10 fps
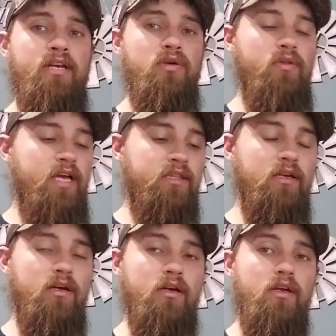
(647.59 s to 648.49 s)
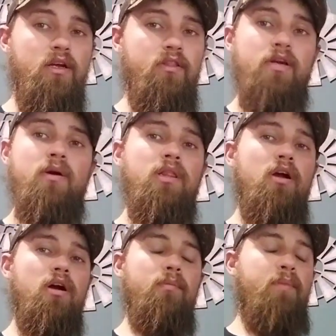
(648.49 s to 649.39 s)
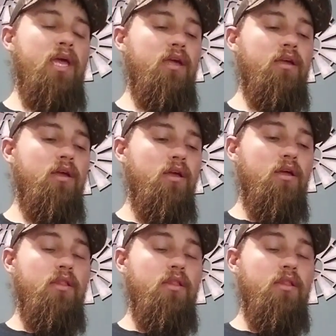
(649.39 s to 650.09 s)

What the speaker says: I knew that they were a lard pig.